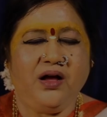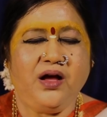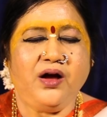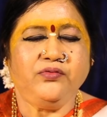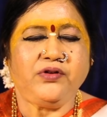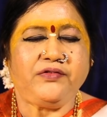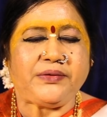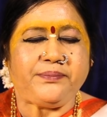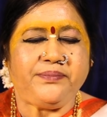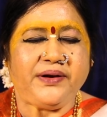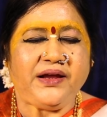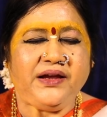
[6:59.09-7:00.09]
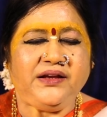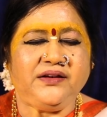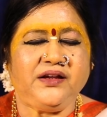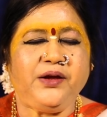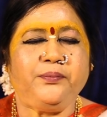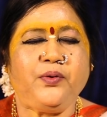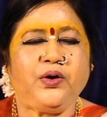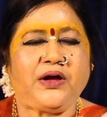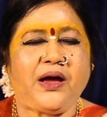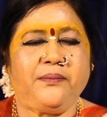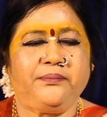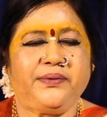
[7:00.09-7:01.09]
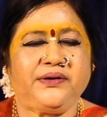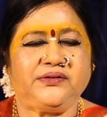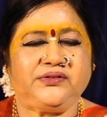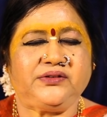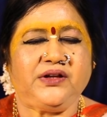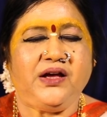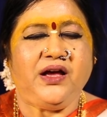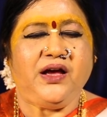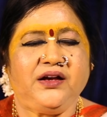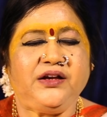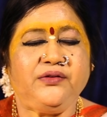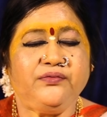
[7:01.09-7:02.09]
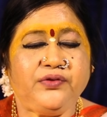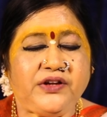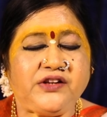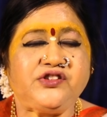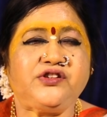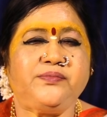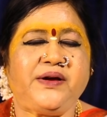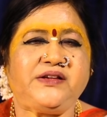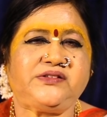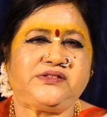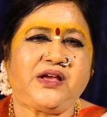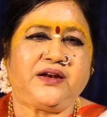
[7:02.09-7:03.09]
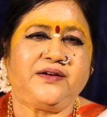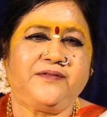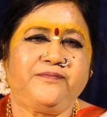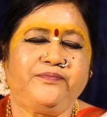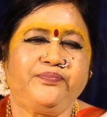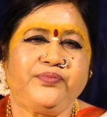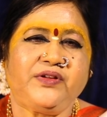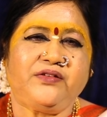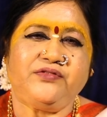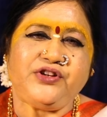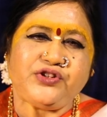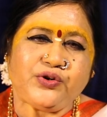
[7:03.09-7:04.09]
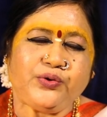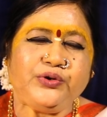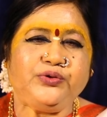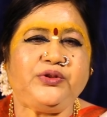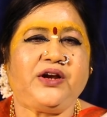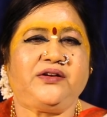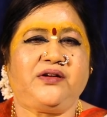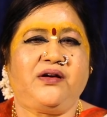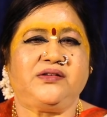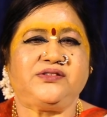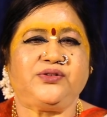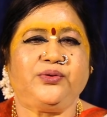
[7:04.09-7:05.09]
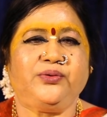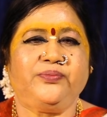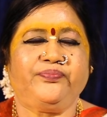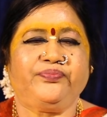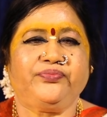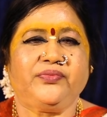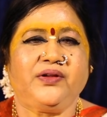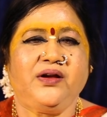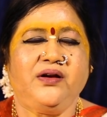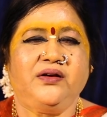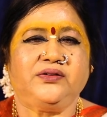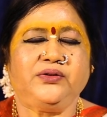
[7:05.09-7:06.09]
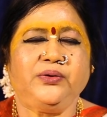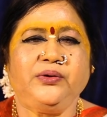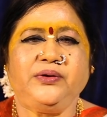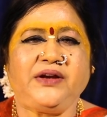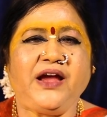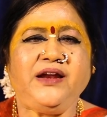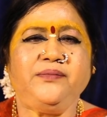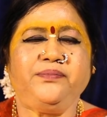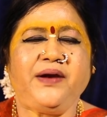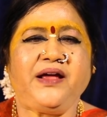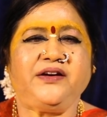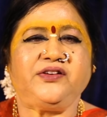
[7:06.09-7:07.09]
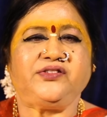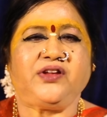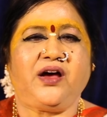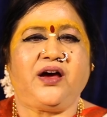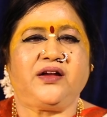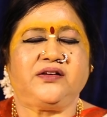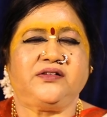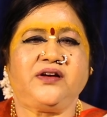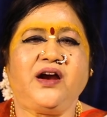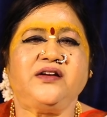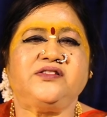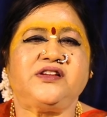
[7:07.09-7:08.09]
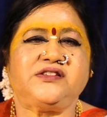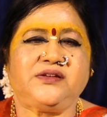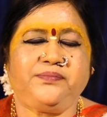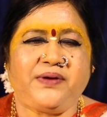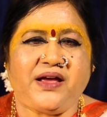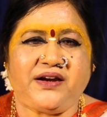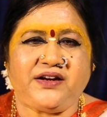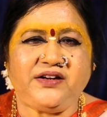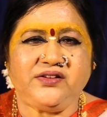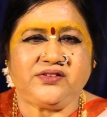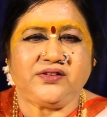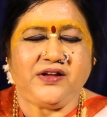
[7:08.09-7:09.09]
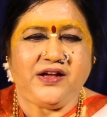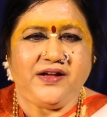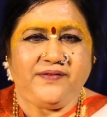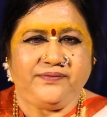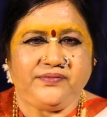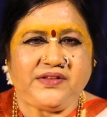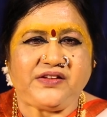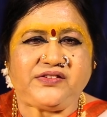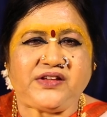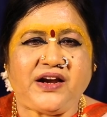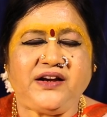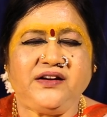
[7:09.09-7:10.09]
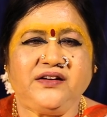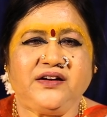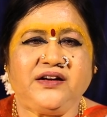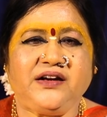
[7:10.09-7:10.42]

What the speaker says: How our brain, hippocampus, influenced by sun, we show you that also. So nine planets are not just planets, they send